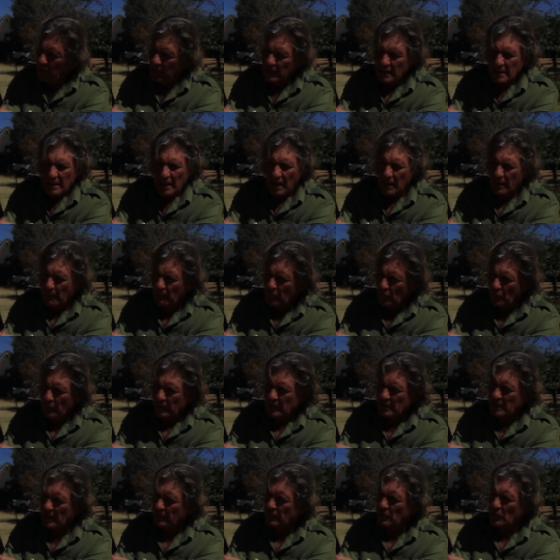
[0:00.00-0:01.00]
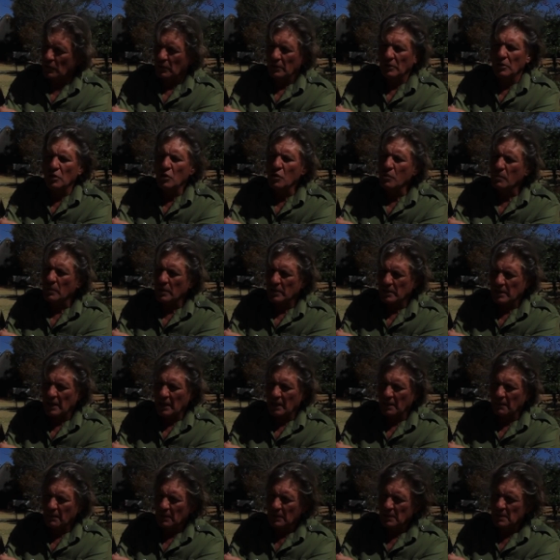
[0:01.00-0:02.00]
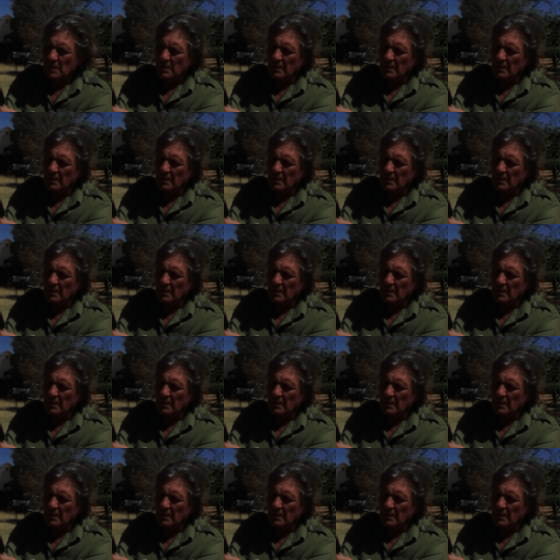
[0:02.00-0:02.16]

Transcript: is a pro reception of numerous animals,